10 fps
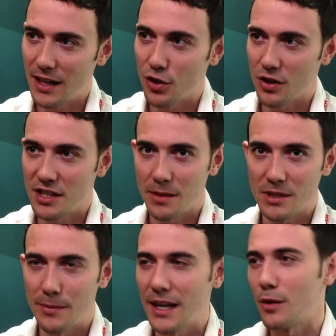encourage
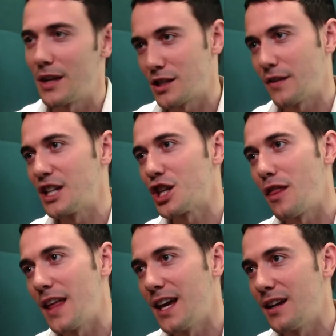them to make a
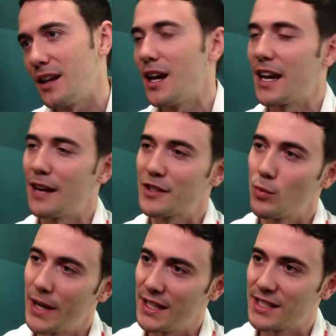reservation then and not have
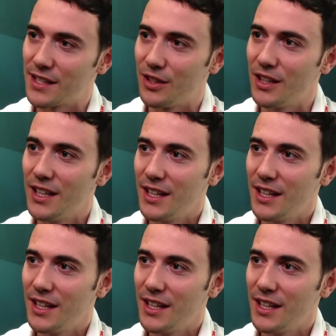to wait until